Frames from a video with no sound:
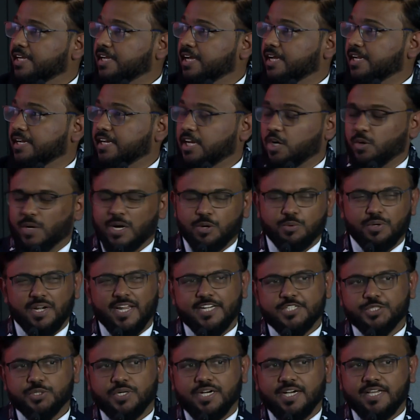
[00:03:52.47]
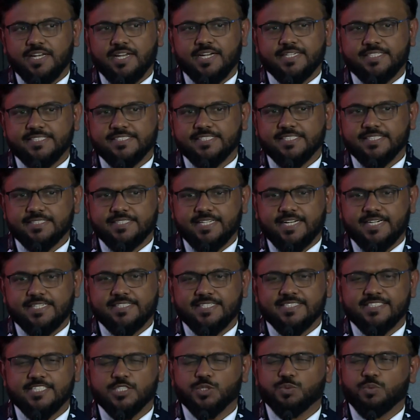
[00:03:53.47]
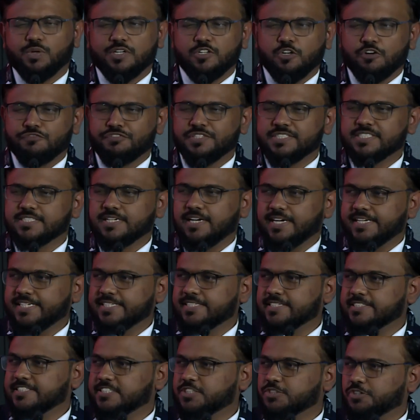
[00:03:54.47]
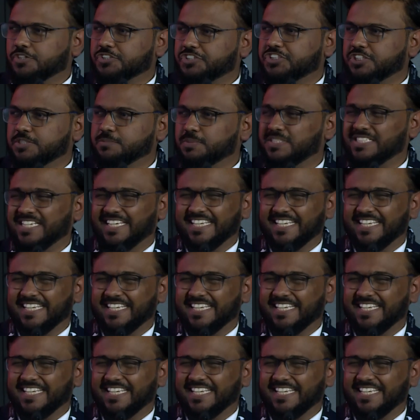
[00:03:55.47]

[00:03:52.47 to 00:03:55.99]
Now, I would like to highlight here that this is one of its kind consortiums